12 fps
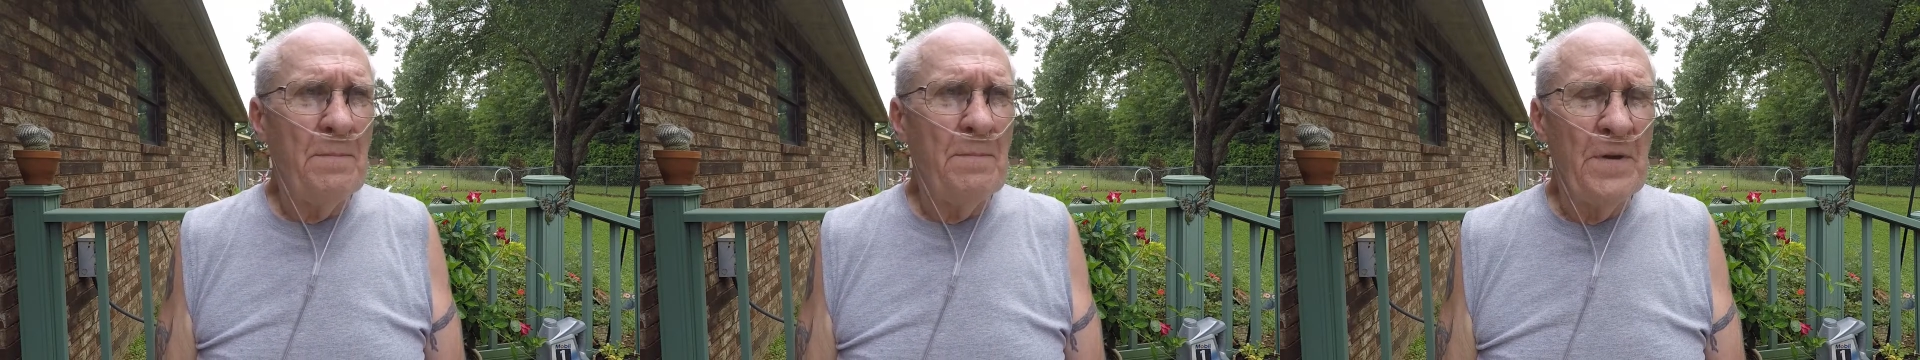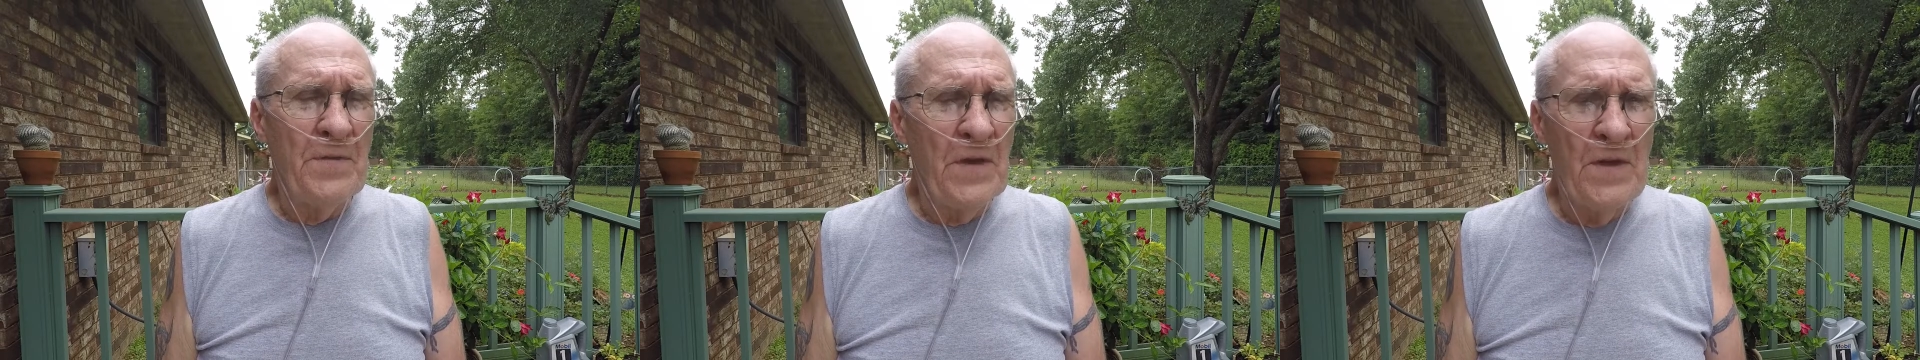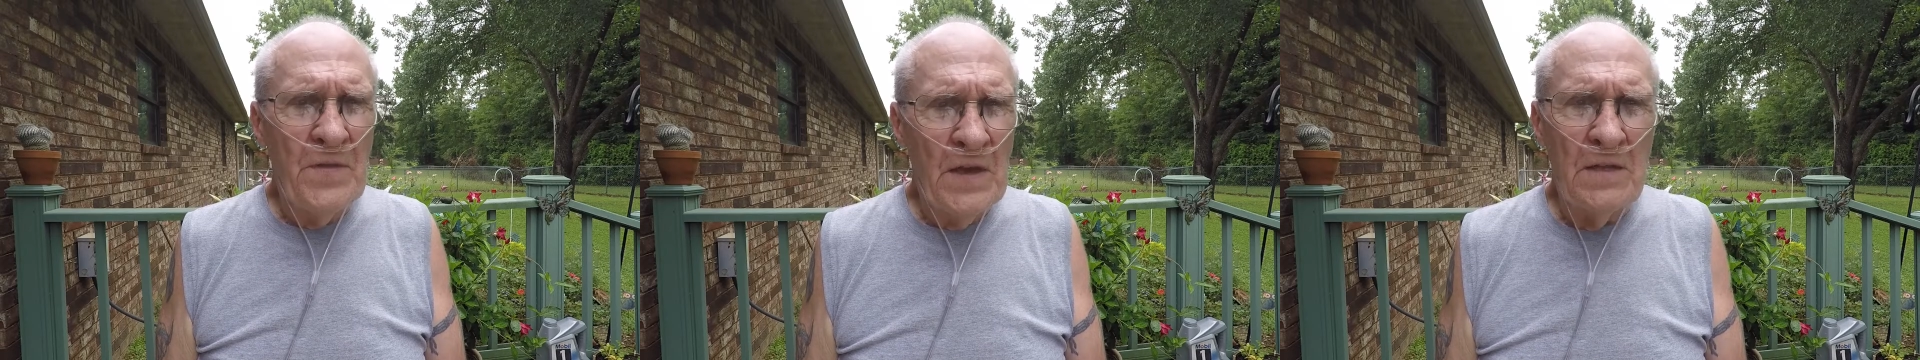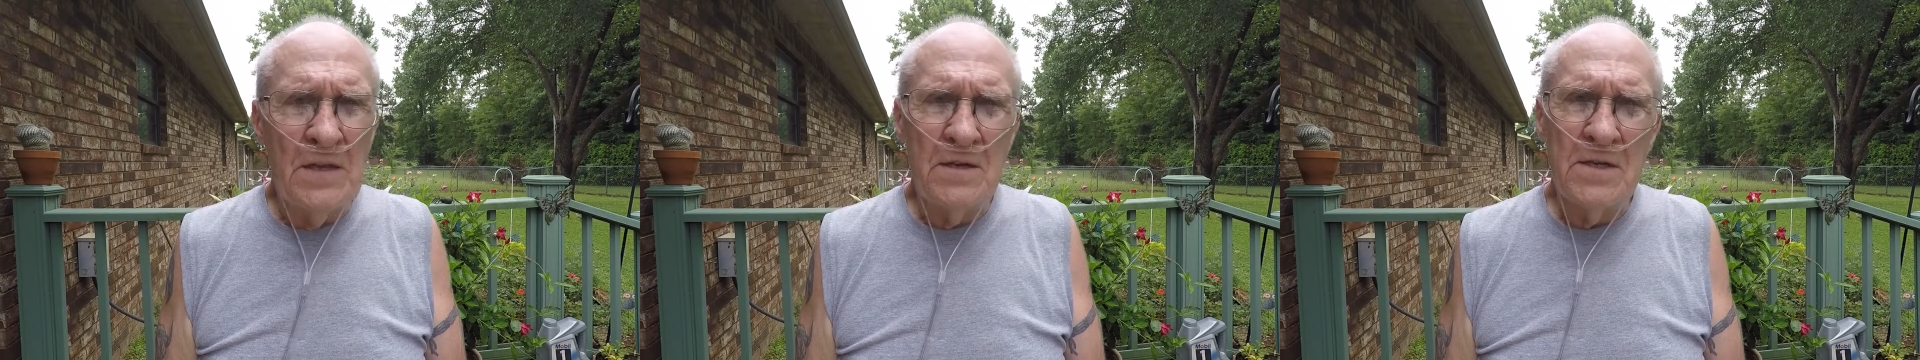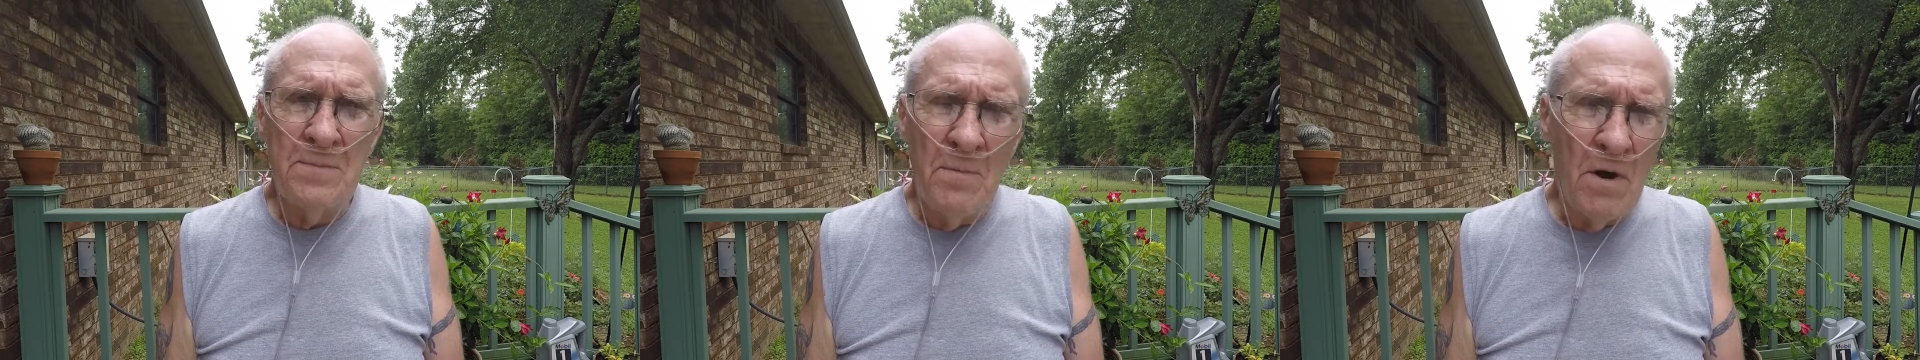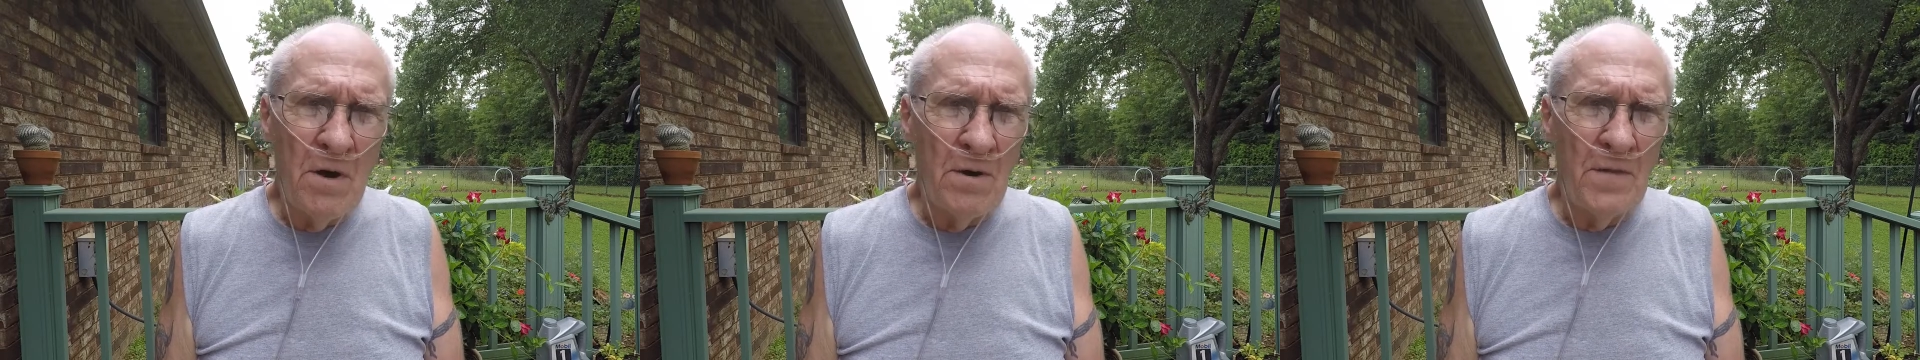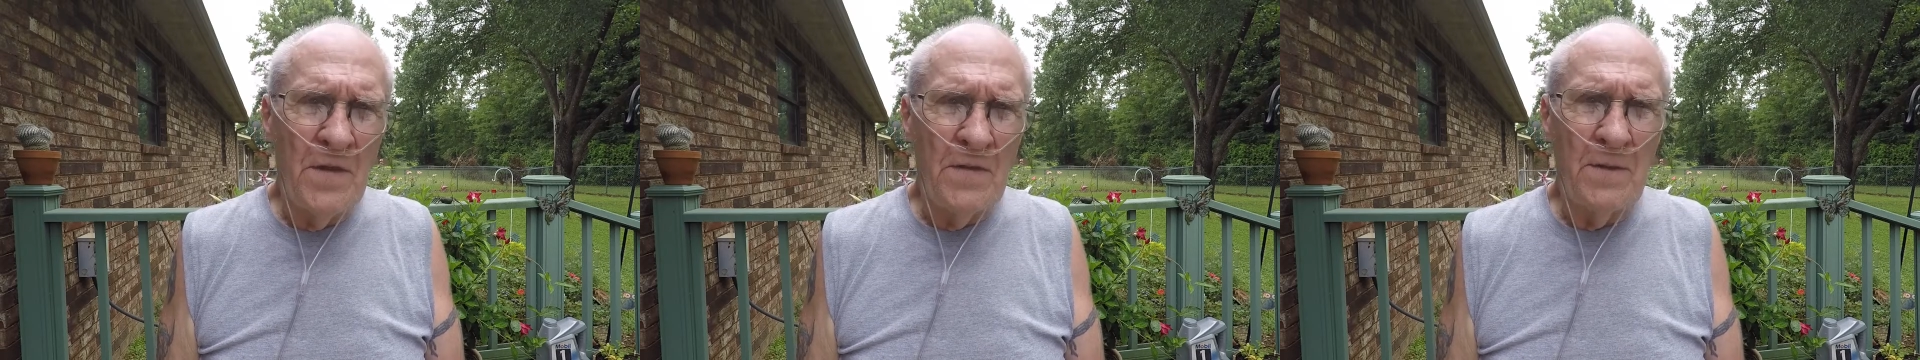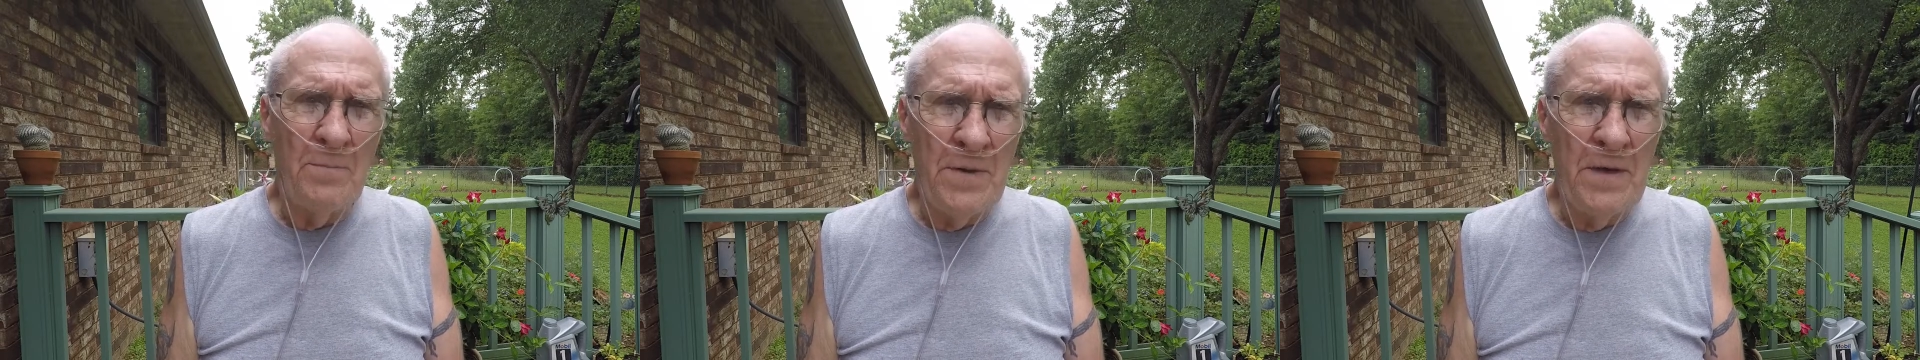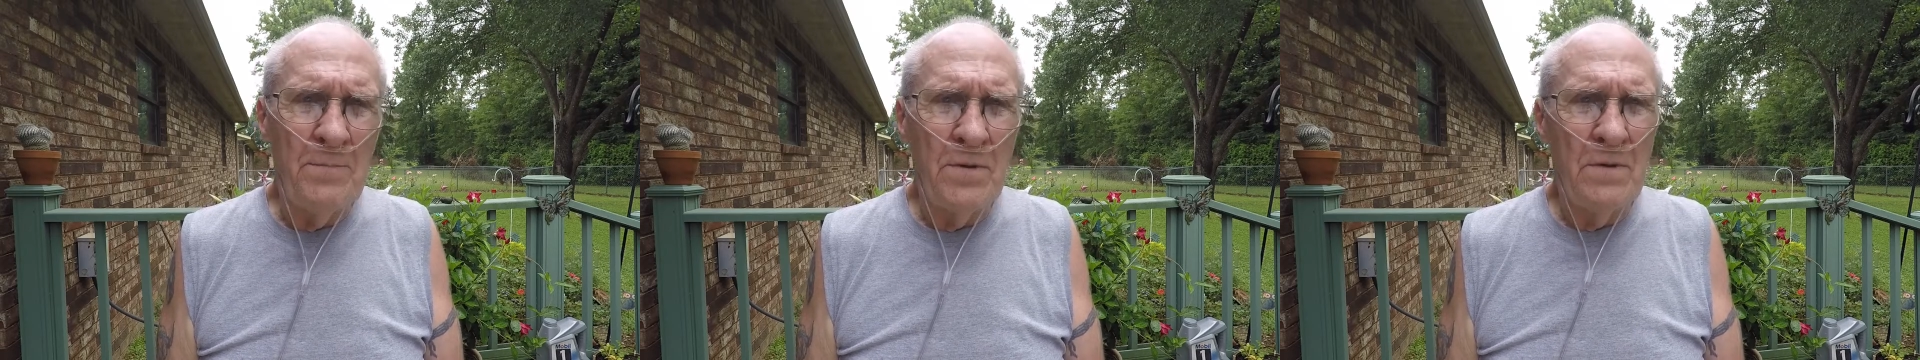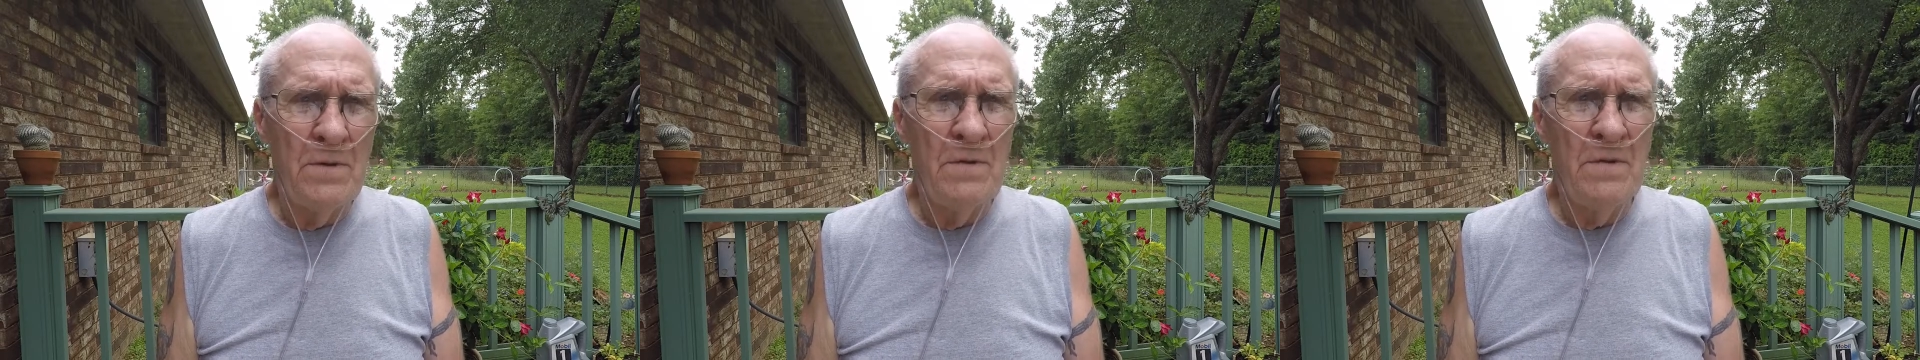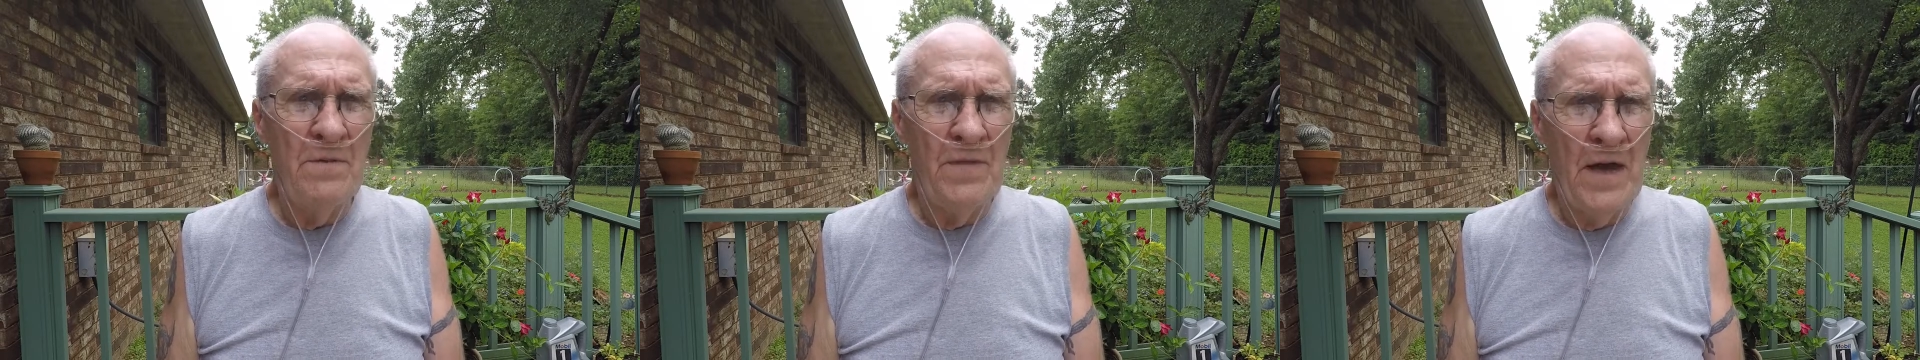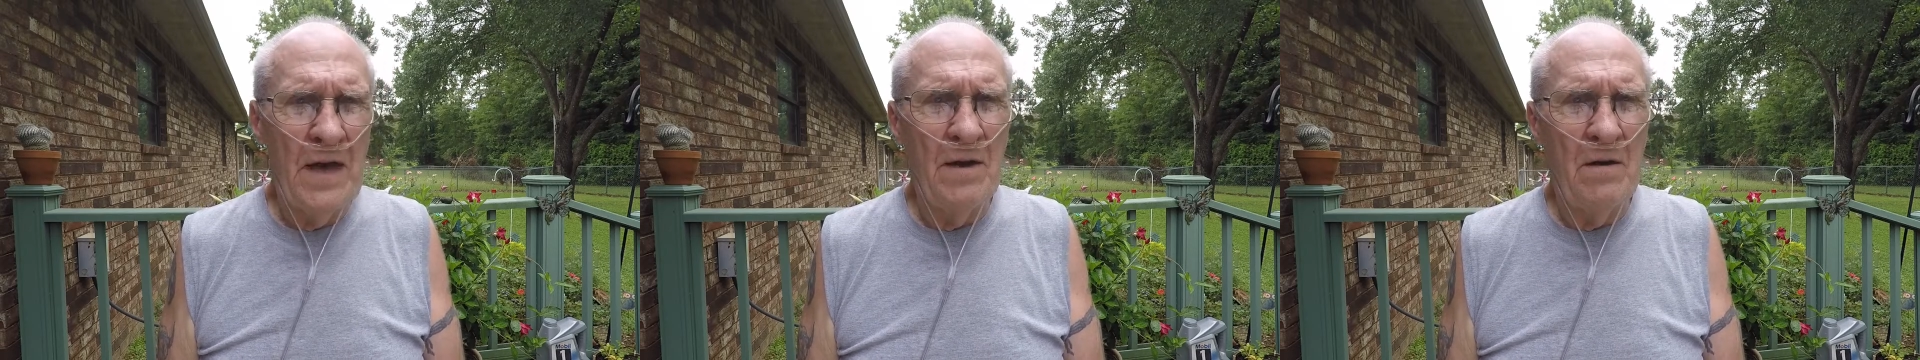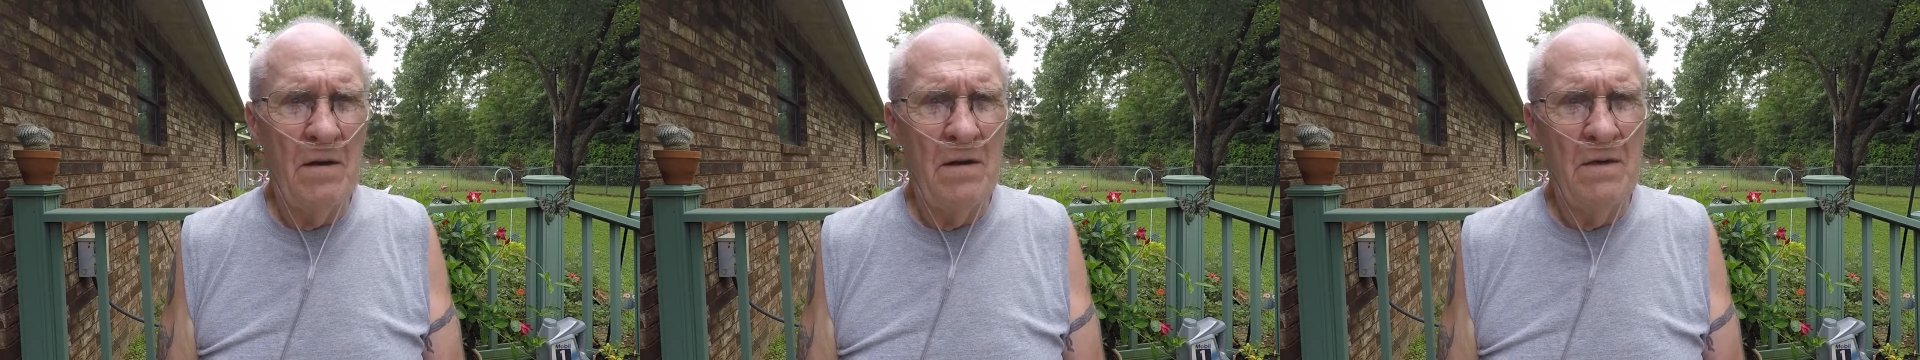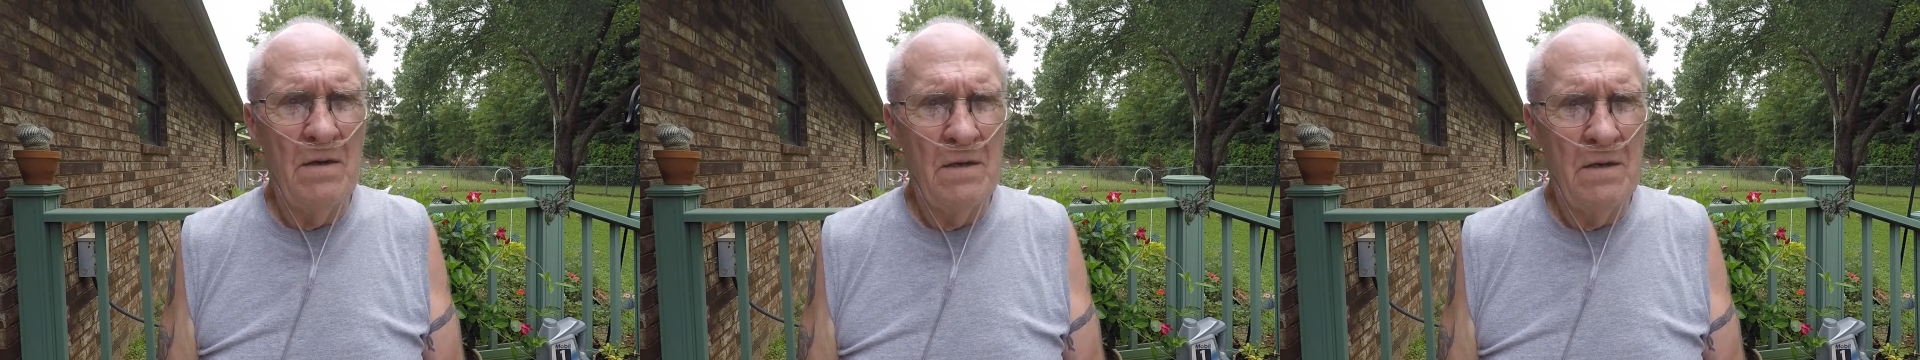But they think they're smarter than the people that are